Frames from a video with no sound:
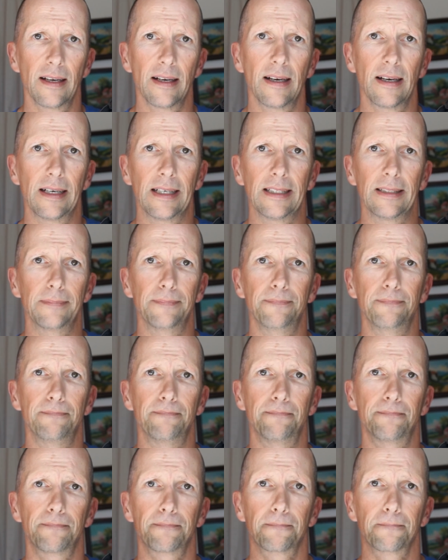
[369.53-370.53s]

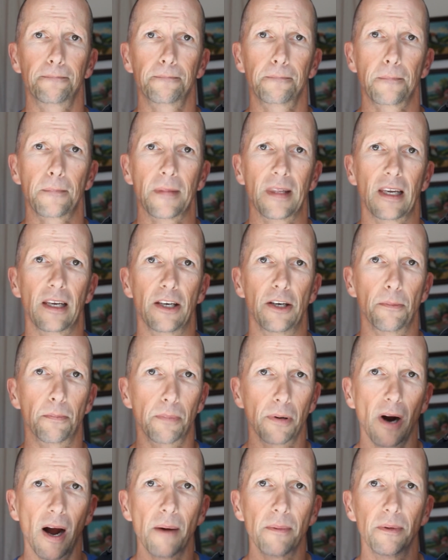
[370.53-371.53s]
you're
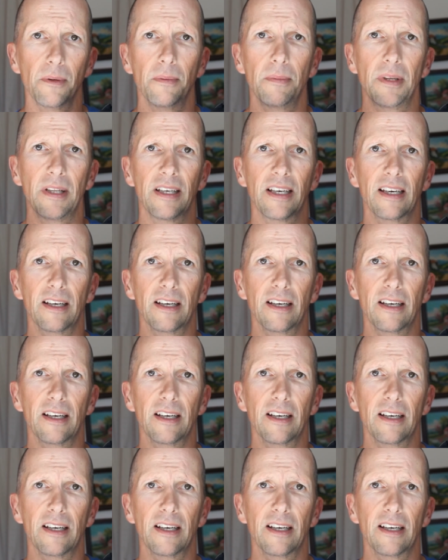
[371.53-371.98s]
probably